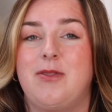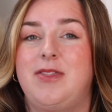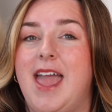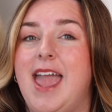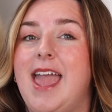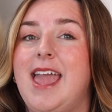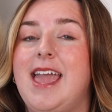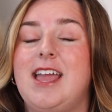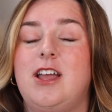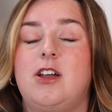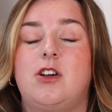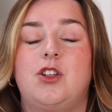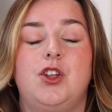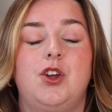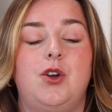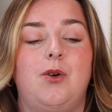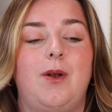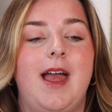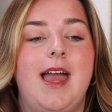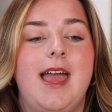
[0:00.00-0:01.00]
they
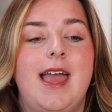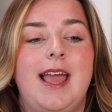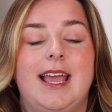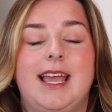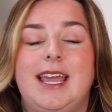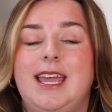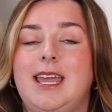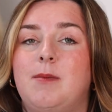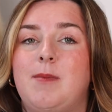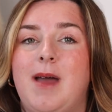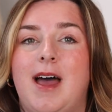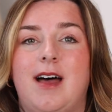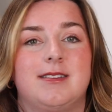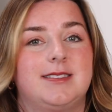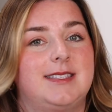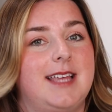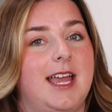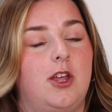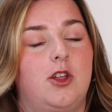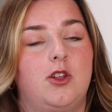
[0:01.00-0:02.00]
include emails,
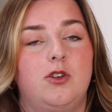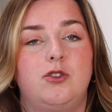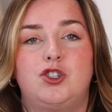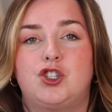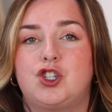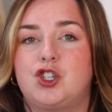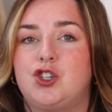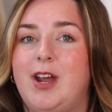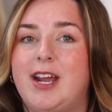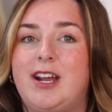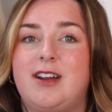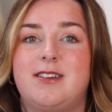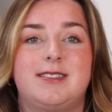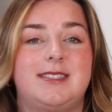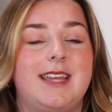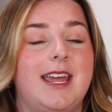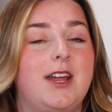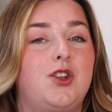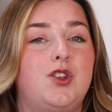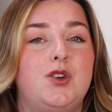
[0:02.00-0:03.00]
they include triggers,
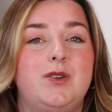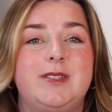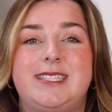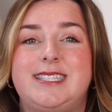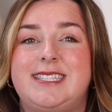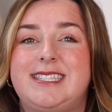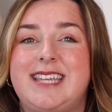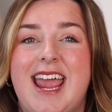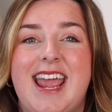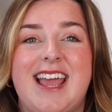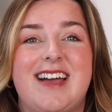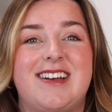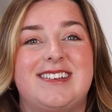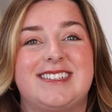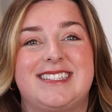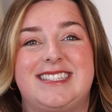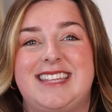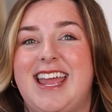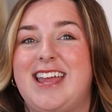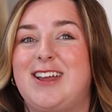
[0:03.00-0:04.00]
they include
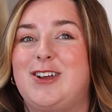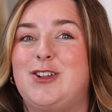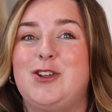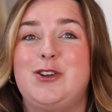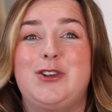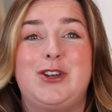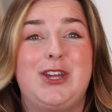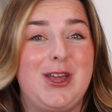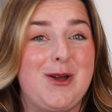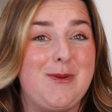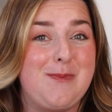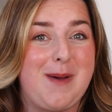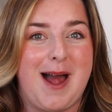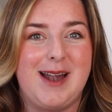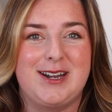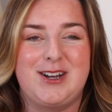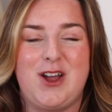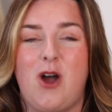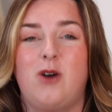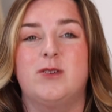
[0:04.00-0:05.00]
sales, they include
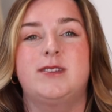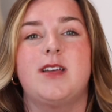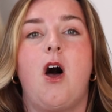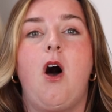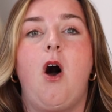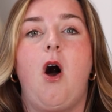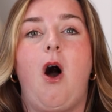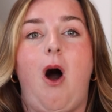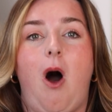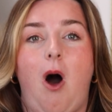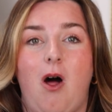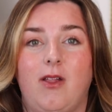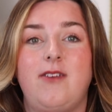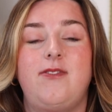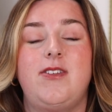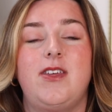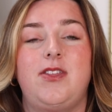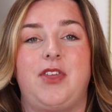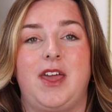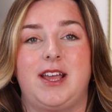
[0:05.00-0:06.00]
coupon codes. All of
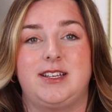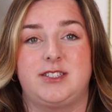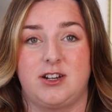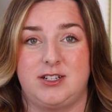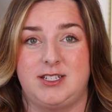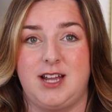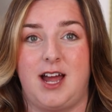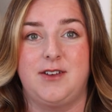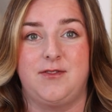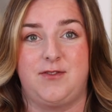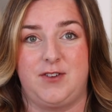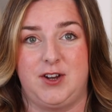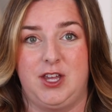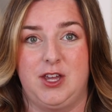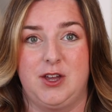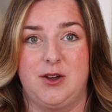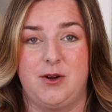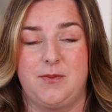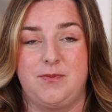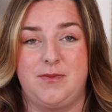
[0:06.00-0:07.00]
the things are done for
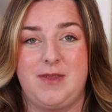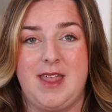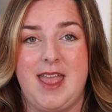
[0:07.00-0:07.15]
you.